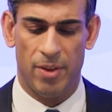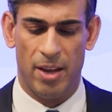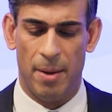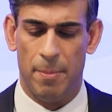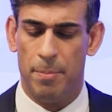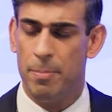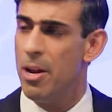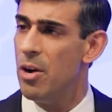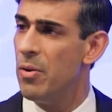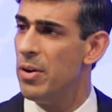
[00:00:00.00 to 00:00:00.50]

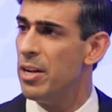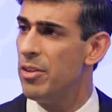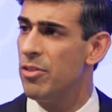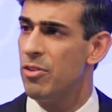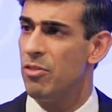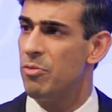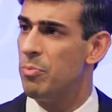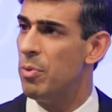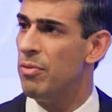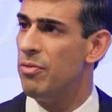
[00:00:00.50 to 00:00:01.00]
and
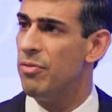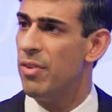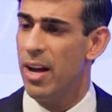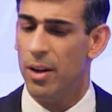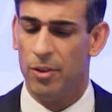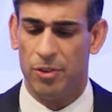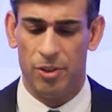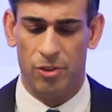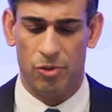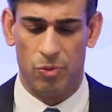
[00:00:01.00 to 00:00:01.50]
periods of
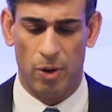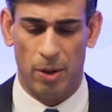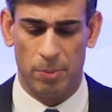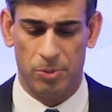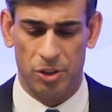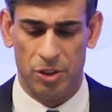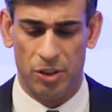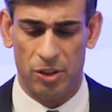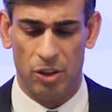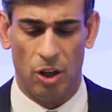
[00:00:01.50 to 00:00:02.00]
profound
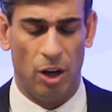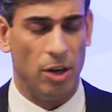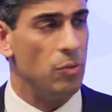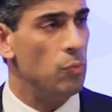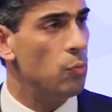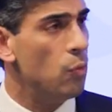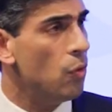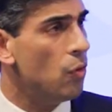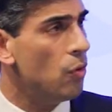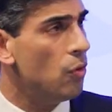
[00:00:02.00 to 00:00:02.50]
disruption like
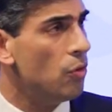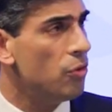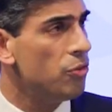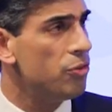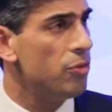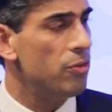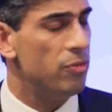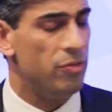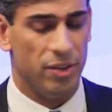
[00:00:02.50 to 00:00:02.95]
wars,